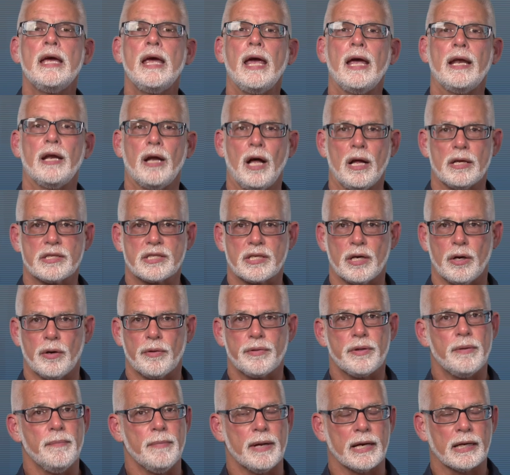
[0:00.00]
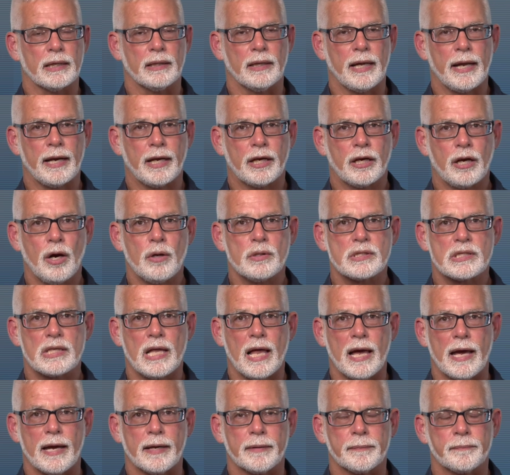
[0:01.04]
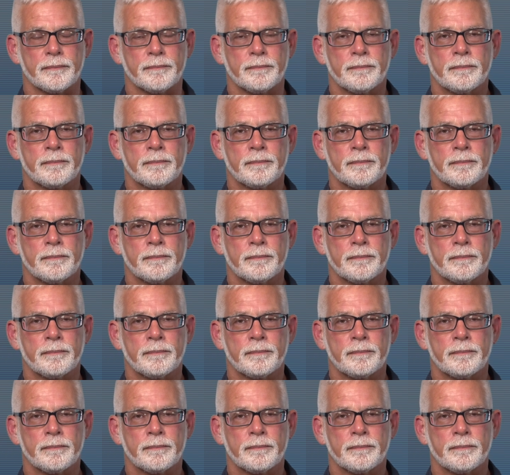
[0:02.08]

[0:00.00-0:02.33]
and also the mid Atlantic coastline.